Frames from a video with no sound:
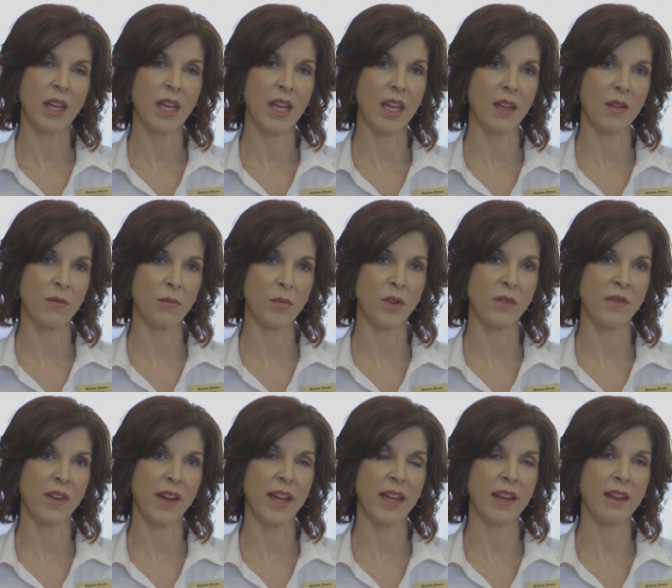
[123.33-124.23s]
and
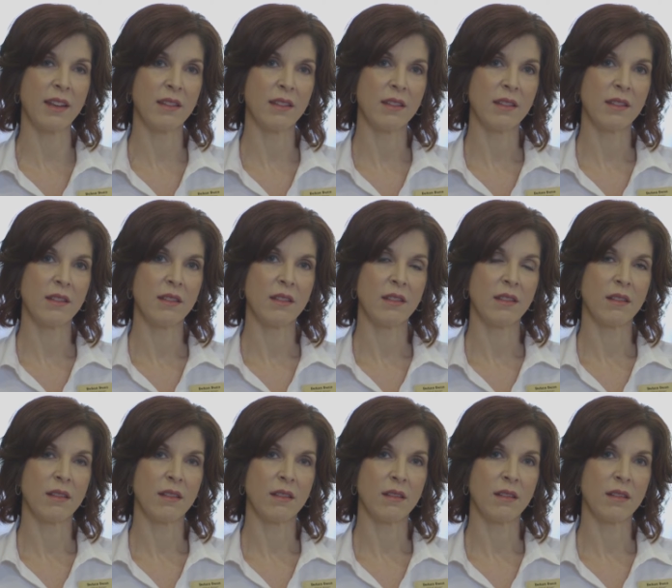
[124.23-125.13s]
provide
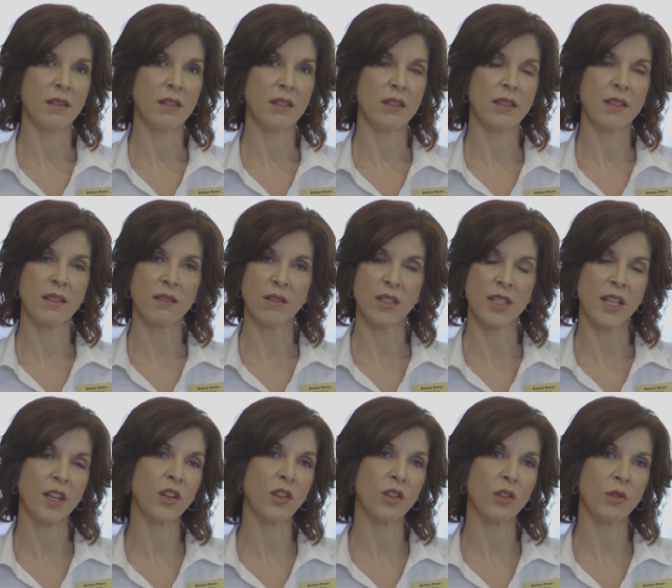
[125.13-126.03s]

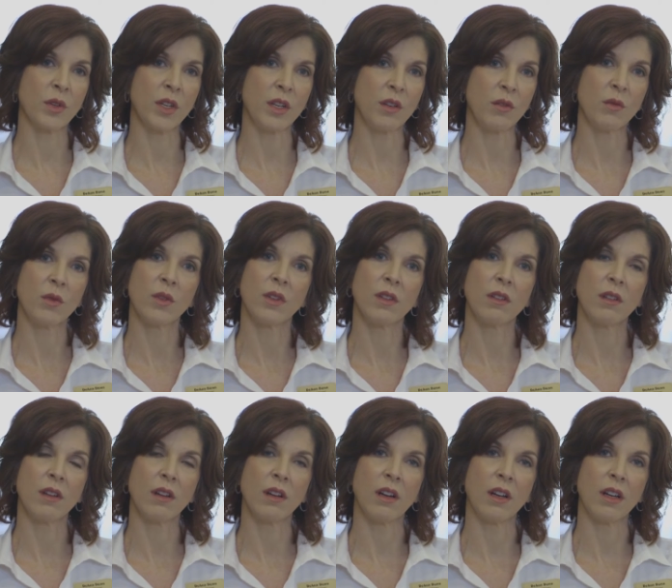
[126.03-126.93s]
cellular
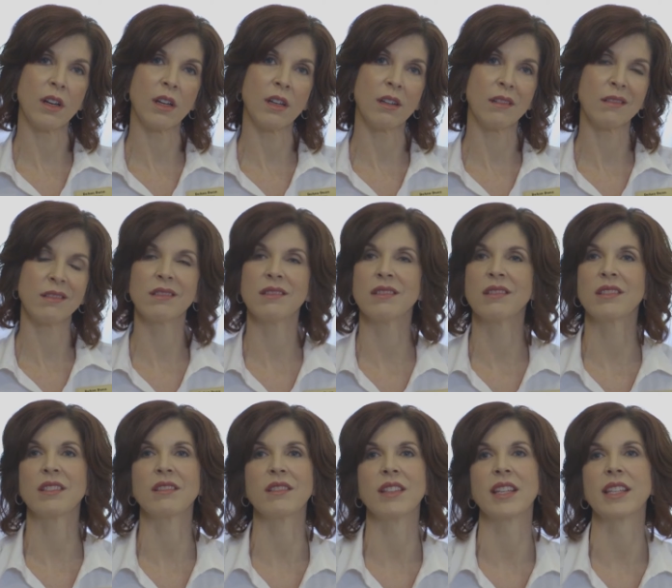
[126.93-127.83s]
renewal on, oh,
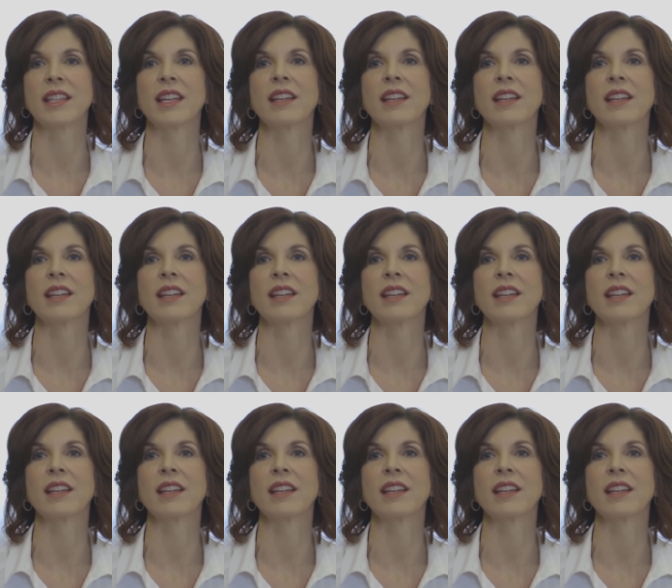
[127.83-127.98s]
I don't like